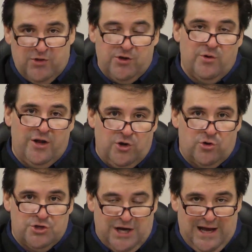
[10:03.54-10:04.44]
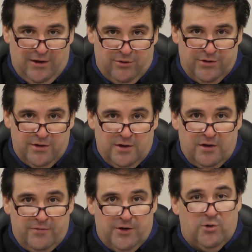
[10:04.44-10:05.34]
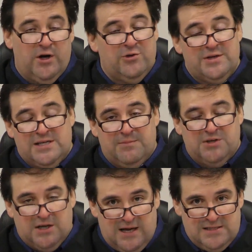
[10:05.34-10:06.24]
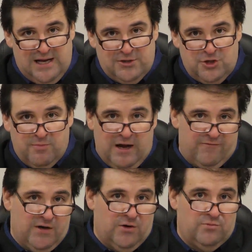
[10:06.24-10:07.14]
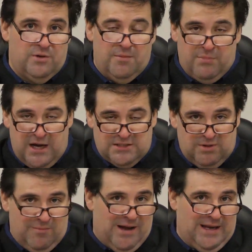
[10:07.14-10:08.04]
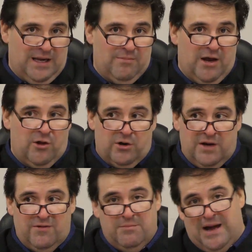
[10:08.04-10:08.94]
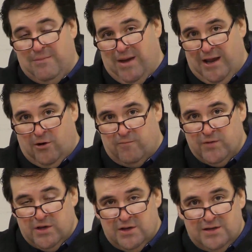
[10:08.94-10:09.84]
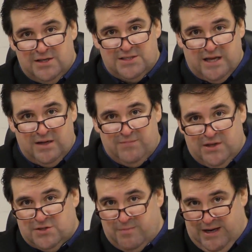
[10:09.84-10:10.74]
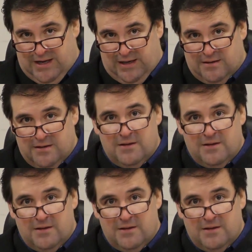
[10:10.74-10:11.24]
with you and your child. They're going to attempt to contact you by phone, possibly by email, or even by mail to set up this meeting.